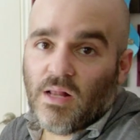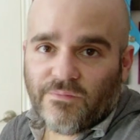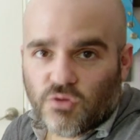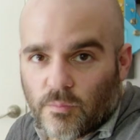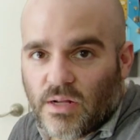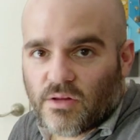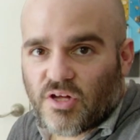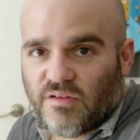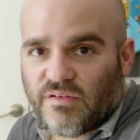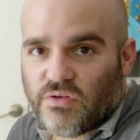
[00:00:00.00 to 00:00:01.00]
I'll have to
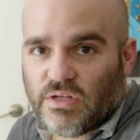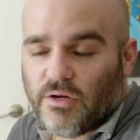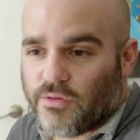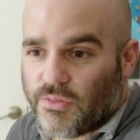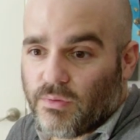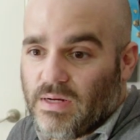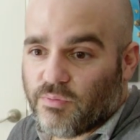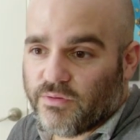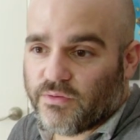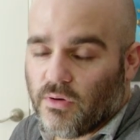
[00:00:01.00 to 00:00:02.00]
apologize if you can hear the 3D
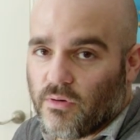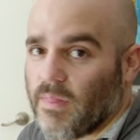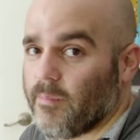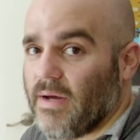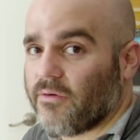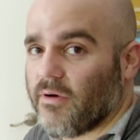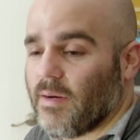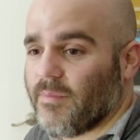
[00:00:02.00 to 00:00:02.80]
printer going in the background.